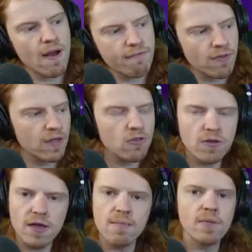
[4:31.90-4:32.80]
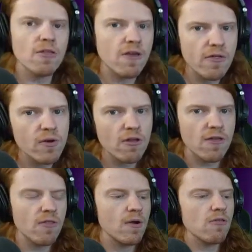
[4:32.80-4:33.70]
effort into them, etc.,
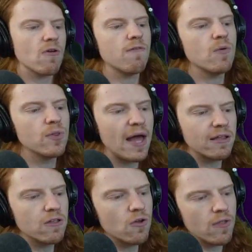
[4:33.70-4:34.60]
etc. So if you would like to do